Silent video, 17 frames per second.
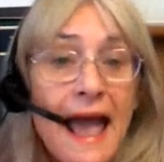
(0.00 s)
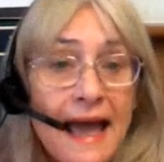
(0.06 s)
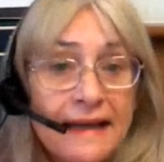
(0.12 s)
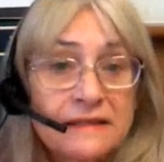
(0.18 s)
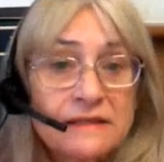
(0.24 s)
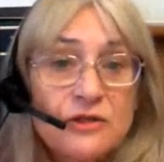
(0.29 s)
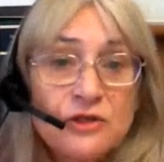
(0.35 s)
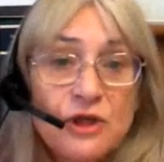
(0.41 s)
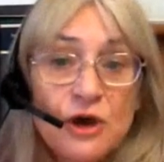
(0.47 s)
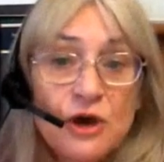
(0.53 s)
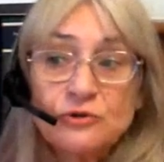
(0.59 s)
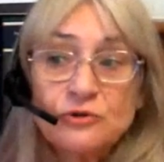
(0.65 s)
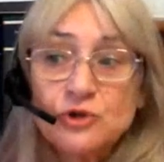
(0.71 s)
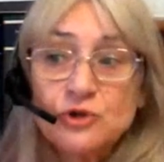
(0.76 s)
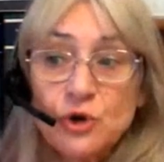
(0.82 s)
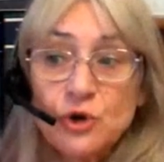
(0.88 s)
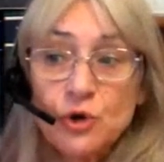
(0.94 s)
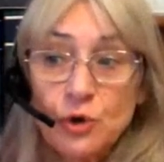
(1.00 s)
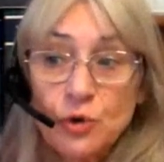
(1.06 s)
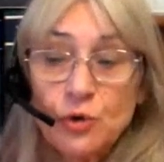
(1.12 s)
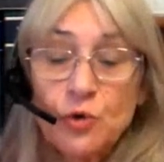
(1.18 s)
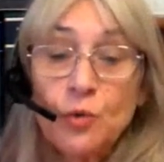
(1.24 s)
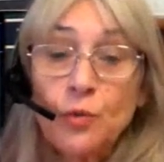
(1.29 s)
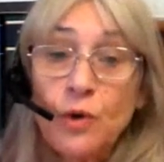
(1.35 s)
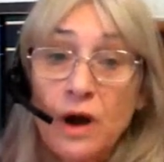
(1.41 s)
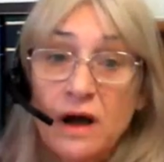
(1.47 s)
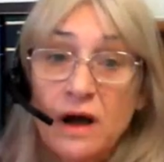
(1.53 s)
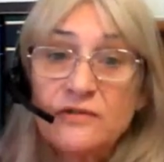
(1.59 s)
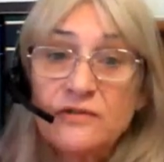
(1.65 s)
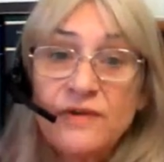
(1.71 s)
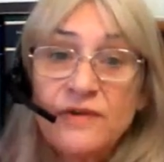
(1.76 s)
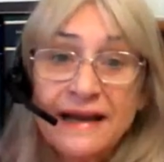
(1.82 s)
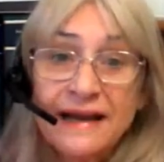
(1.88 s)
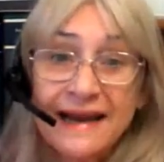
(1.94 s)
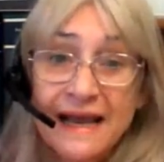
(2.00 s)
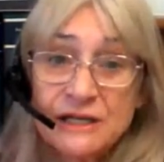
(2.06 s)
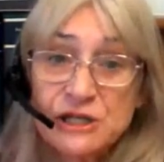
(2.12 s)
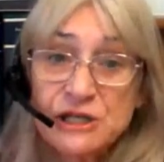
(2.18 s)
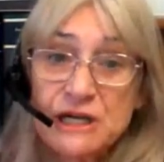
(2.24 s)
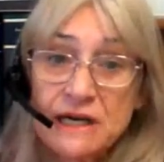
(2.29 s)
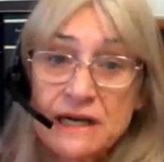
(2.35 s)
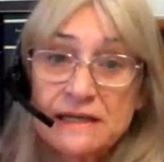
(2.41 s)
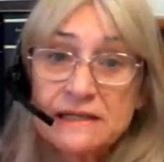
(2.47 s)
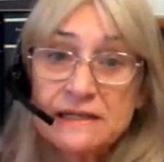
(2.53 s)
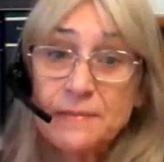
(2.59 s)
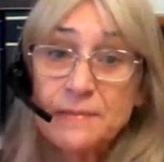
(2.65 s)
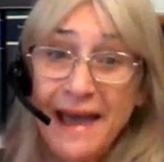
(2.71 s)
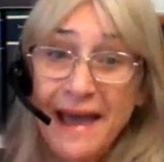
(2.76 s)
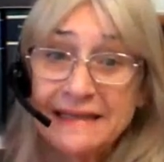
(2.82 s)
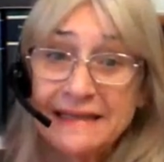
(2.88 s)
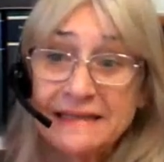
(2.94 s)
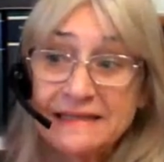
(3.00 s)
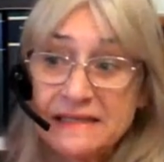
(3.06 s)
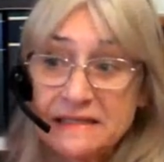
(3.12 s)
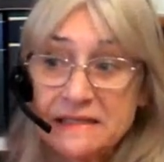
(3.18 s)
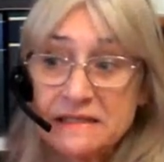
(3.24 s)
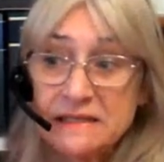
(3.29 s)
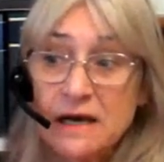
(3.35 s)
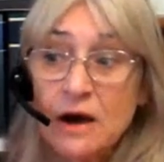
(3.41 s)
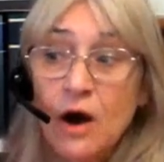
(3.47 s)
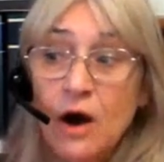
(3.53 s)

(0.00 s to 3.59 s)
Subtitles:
And those who were financially dependent